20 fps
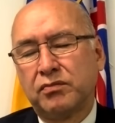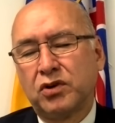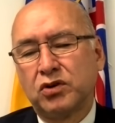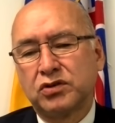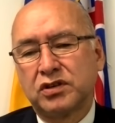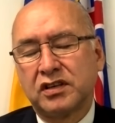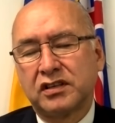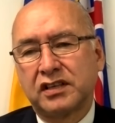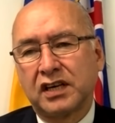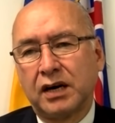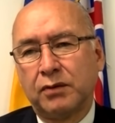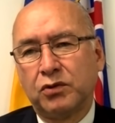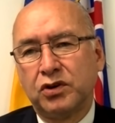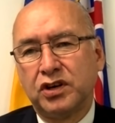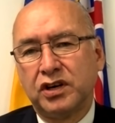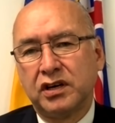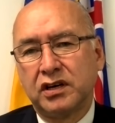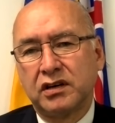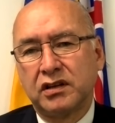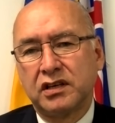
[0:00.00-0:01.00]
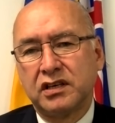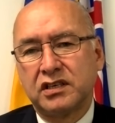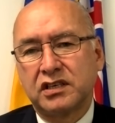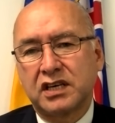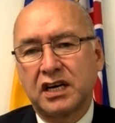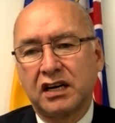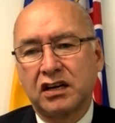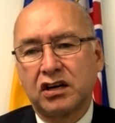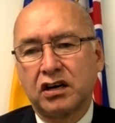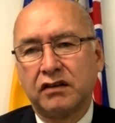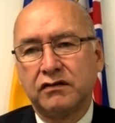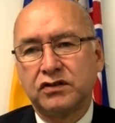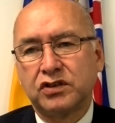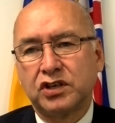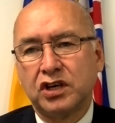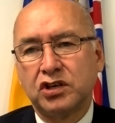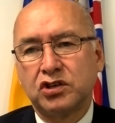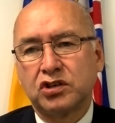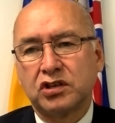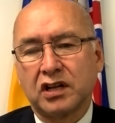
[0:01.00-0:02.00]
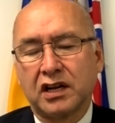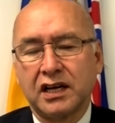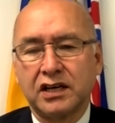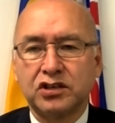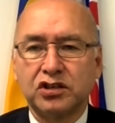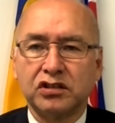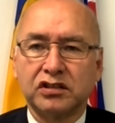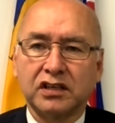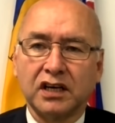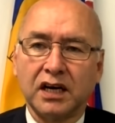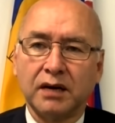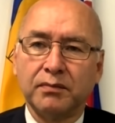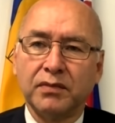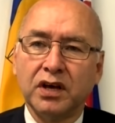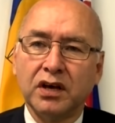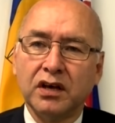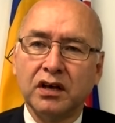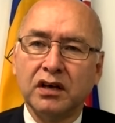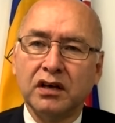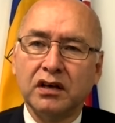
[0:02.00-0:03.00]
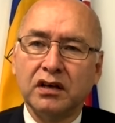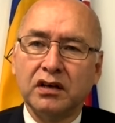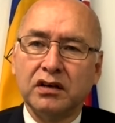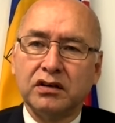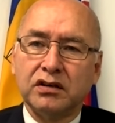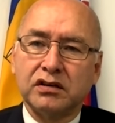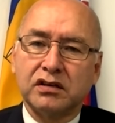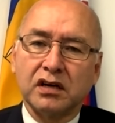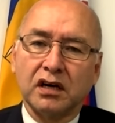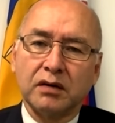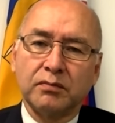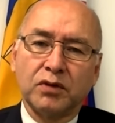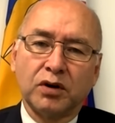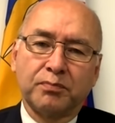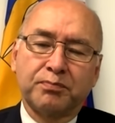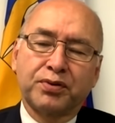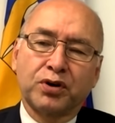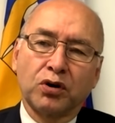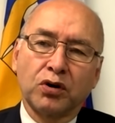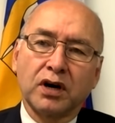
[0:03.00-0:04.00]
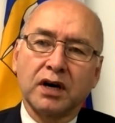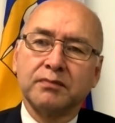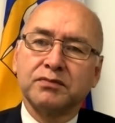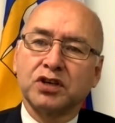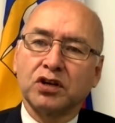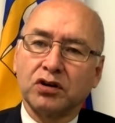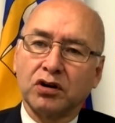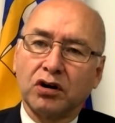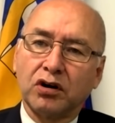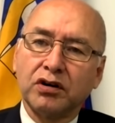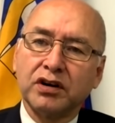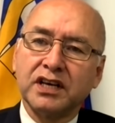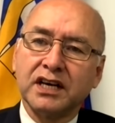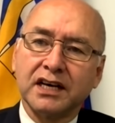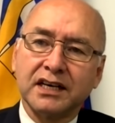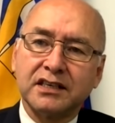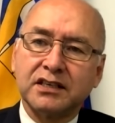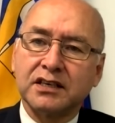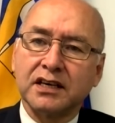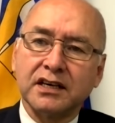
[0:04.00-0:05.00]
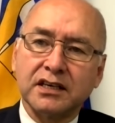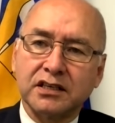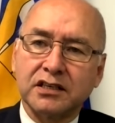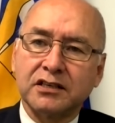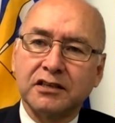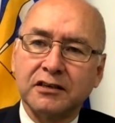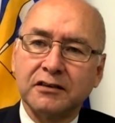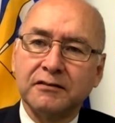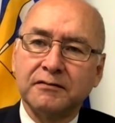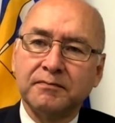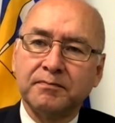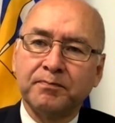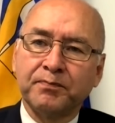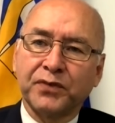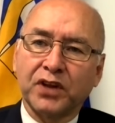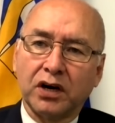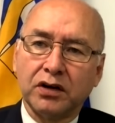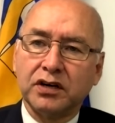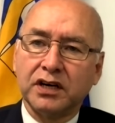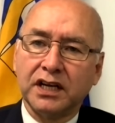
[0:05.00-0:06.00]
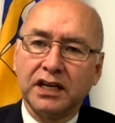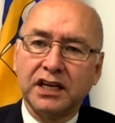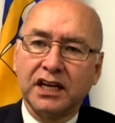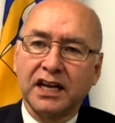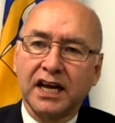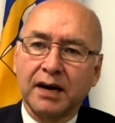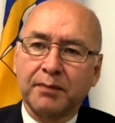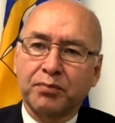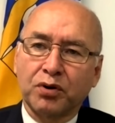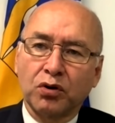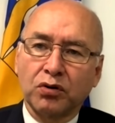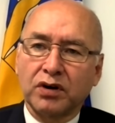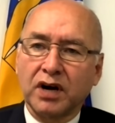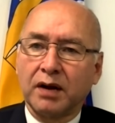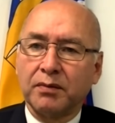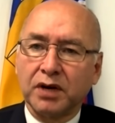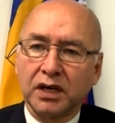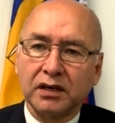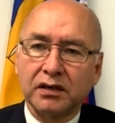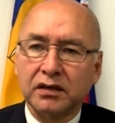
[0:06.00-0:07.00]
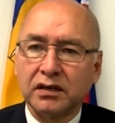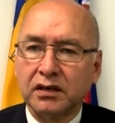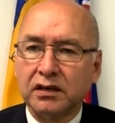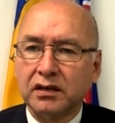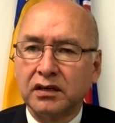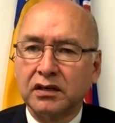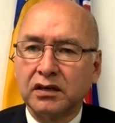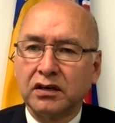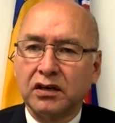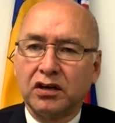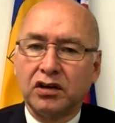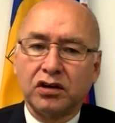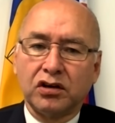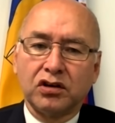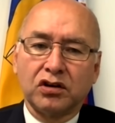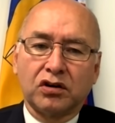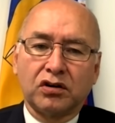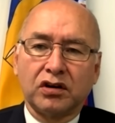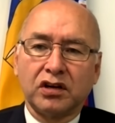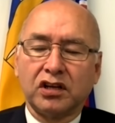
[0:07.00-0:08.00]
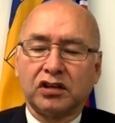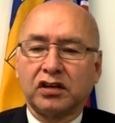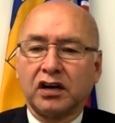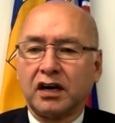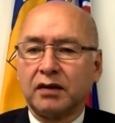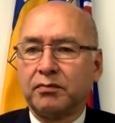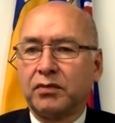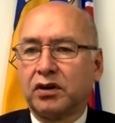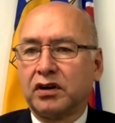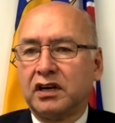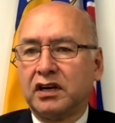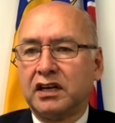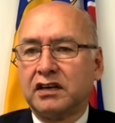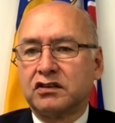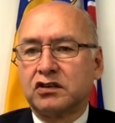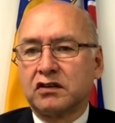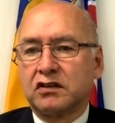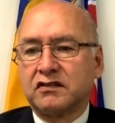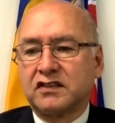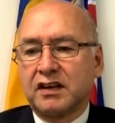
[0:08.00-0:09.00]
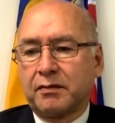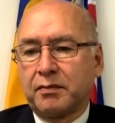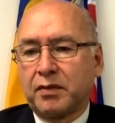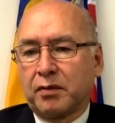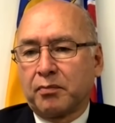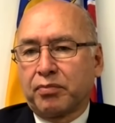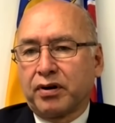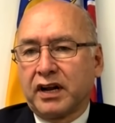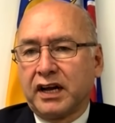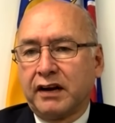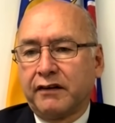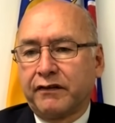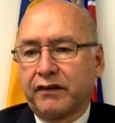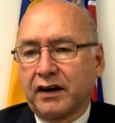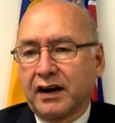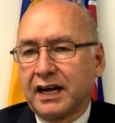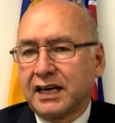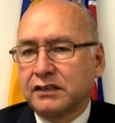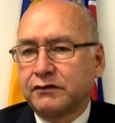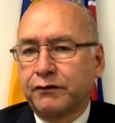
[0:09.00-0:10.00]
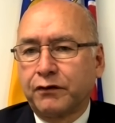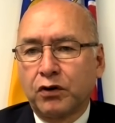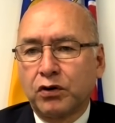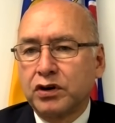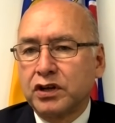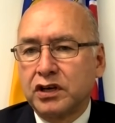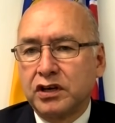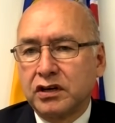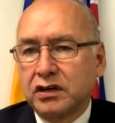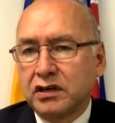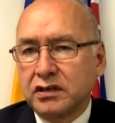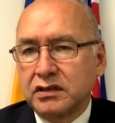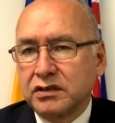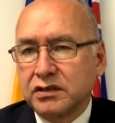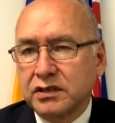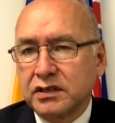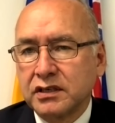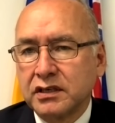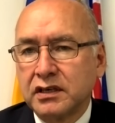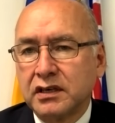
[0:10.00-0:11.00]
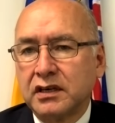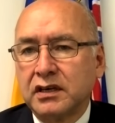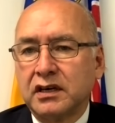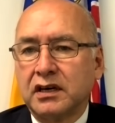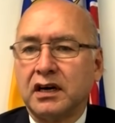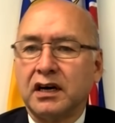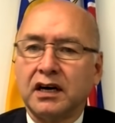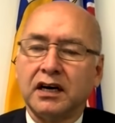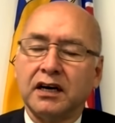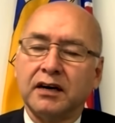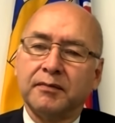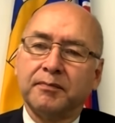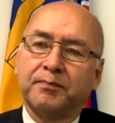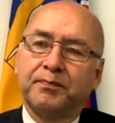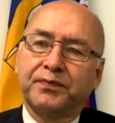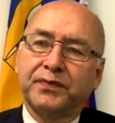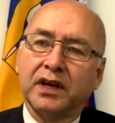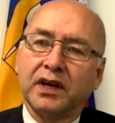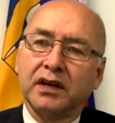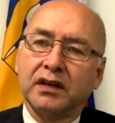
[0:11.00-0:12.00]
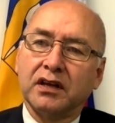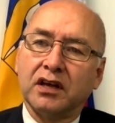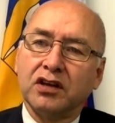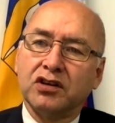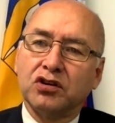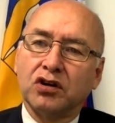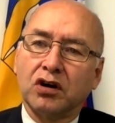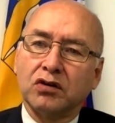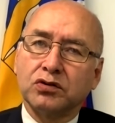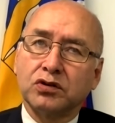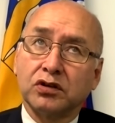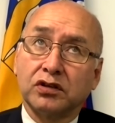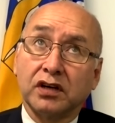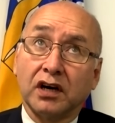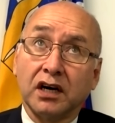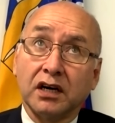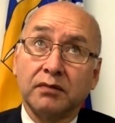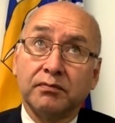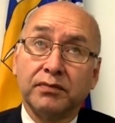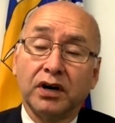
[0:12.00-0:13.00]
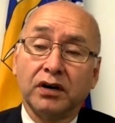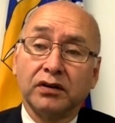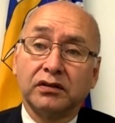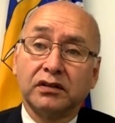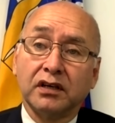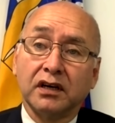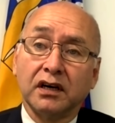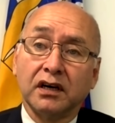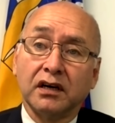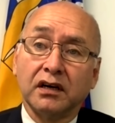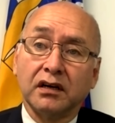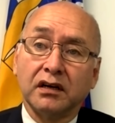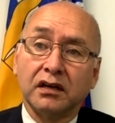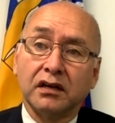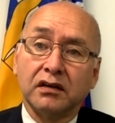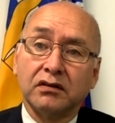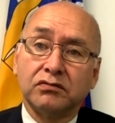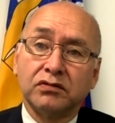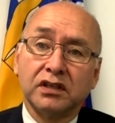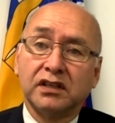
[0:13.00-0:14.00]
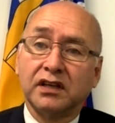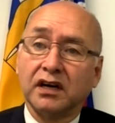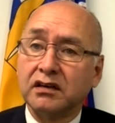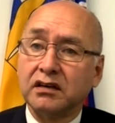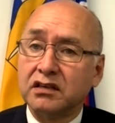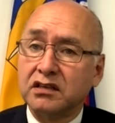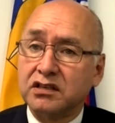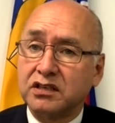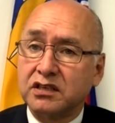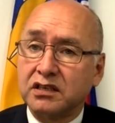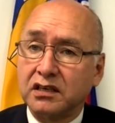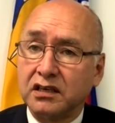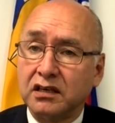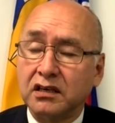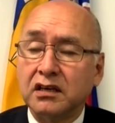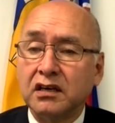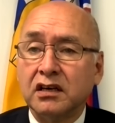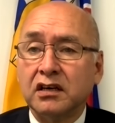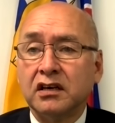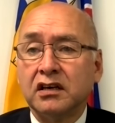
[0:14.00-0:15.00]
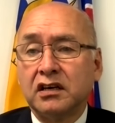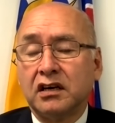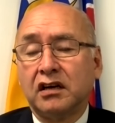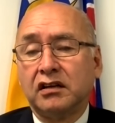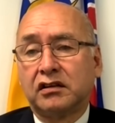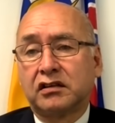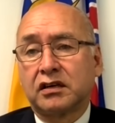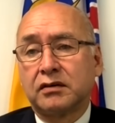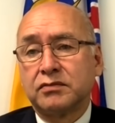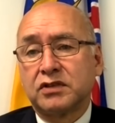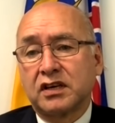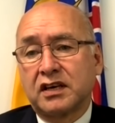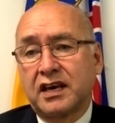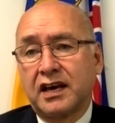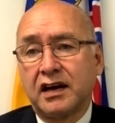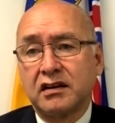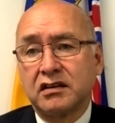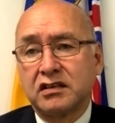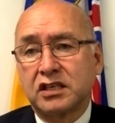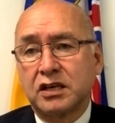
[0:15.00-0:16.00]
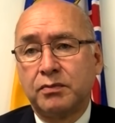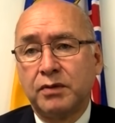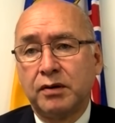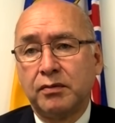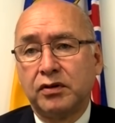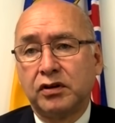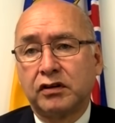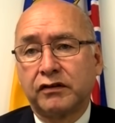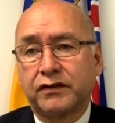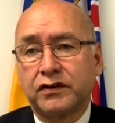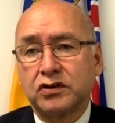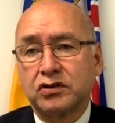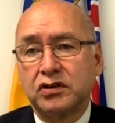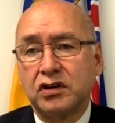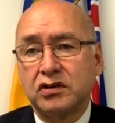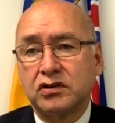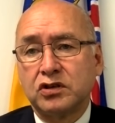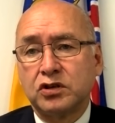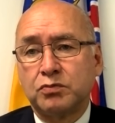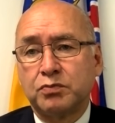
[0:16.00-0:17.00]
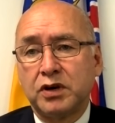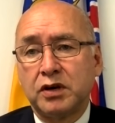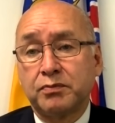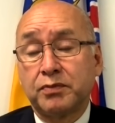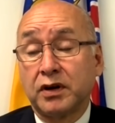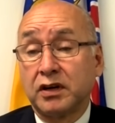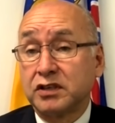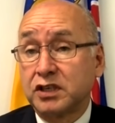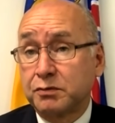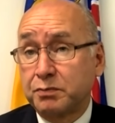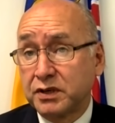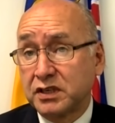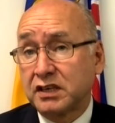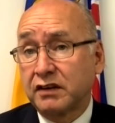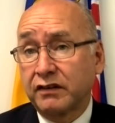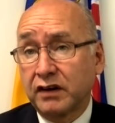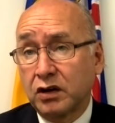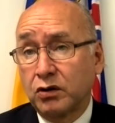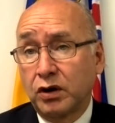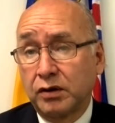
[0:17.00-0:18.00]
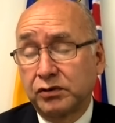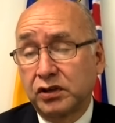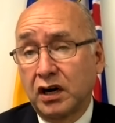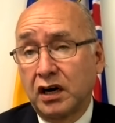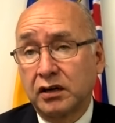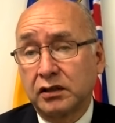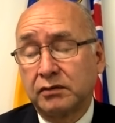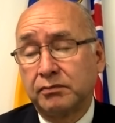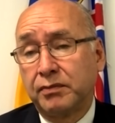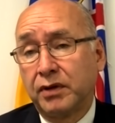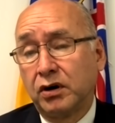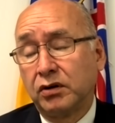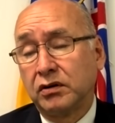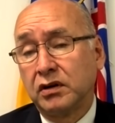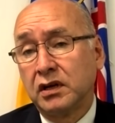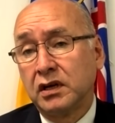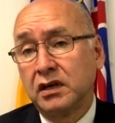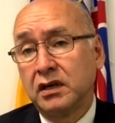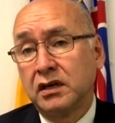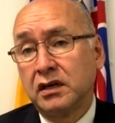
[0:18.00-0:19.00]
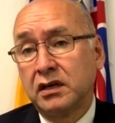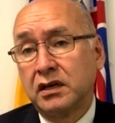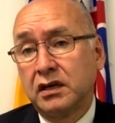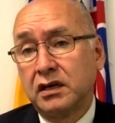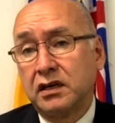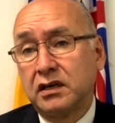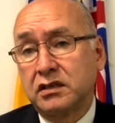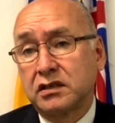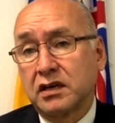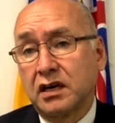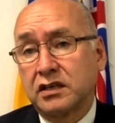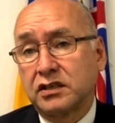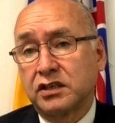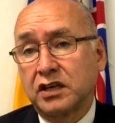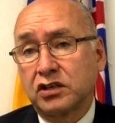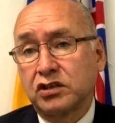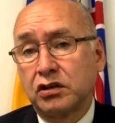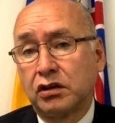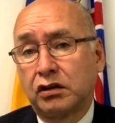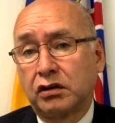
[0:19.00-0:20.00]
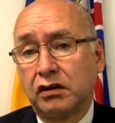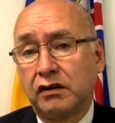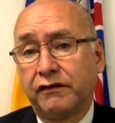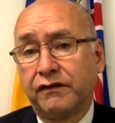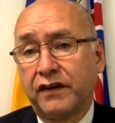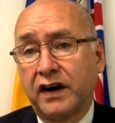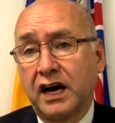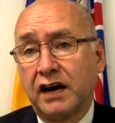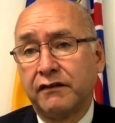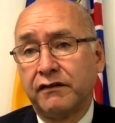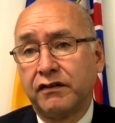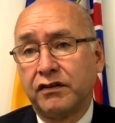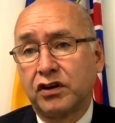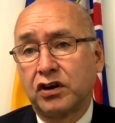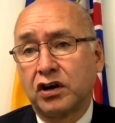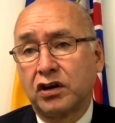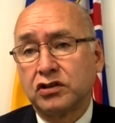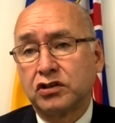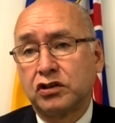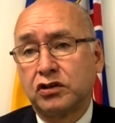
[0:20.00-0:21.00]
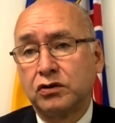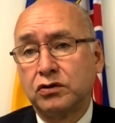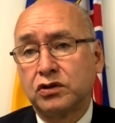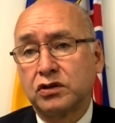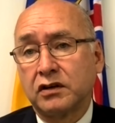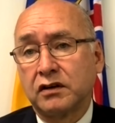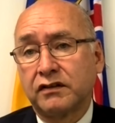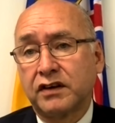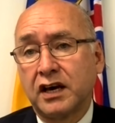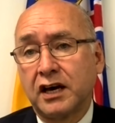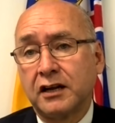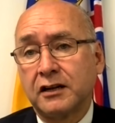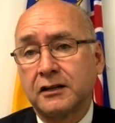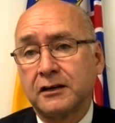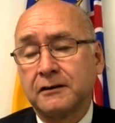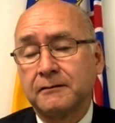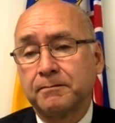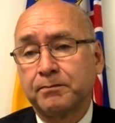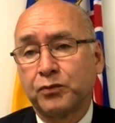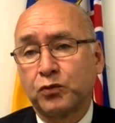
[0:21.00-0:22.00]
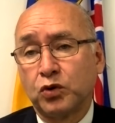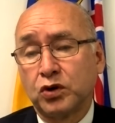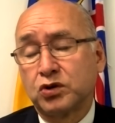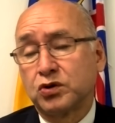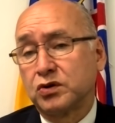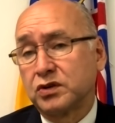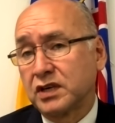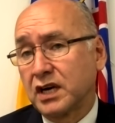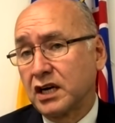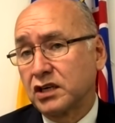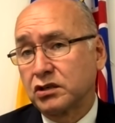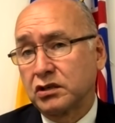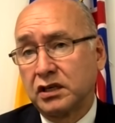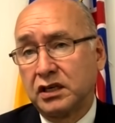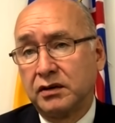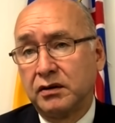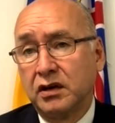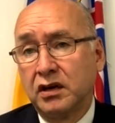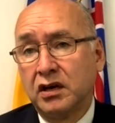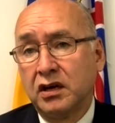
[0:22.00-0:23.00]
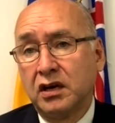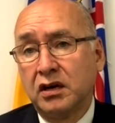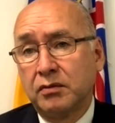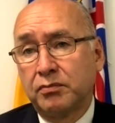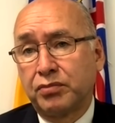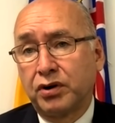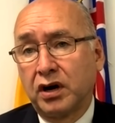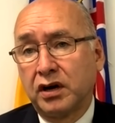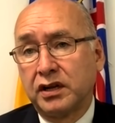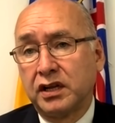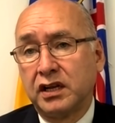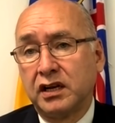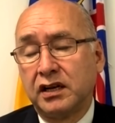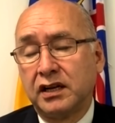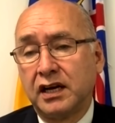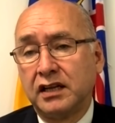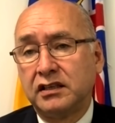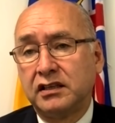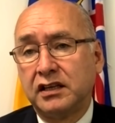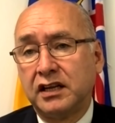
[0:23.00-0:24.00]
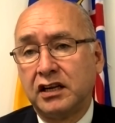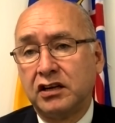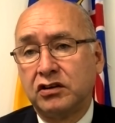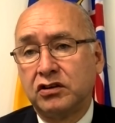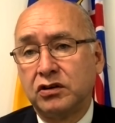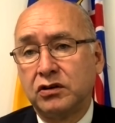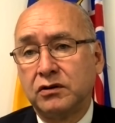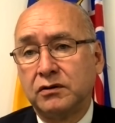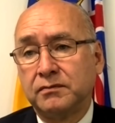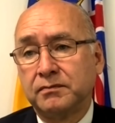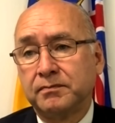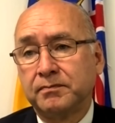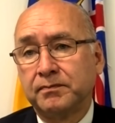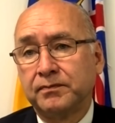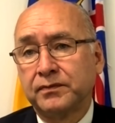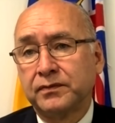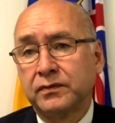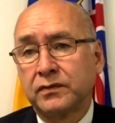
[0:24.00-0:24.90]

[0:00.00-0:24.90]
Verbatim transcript: most of the time when you hear these kind of conversations, election time, you're talking about programs that already exist under Indian Act programming. You're already talking about initiatives that have been in play for the last 40 years. Uh, and, and, you're also talking about uh, uh redundancy in terms of Canada's commitment to First Nations people, and specifically, I'm talking about is 35 with the Constitution of Canada, which was actually brought in 1982.